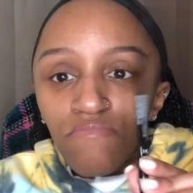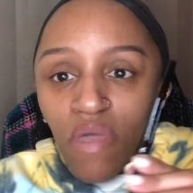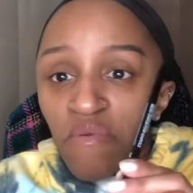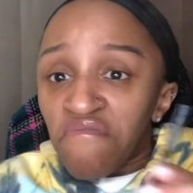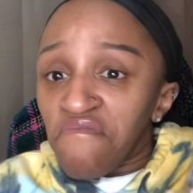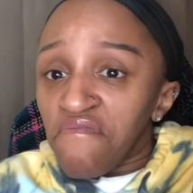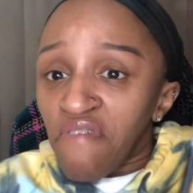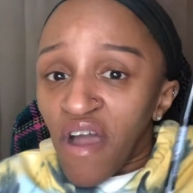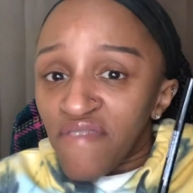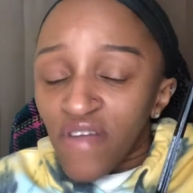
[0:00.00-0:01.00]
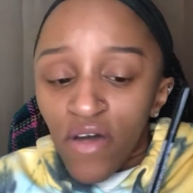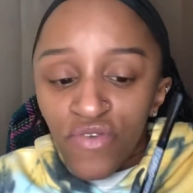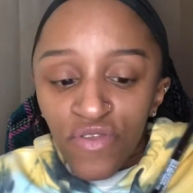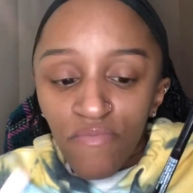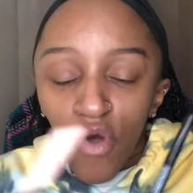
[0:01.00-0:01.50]
maybe $5
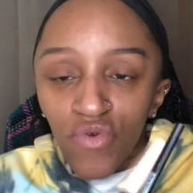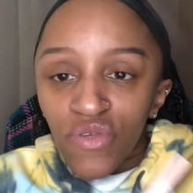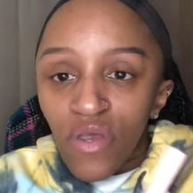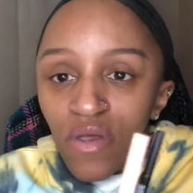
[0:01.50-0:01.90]
at the most.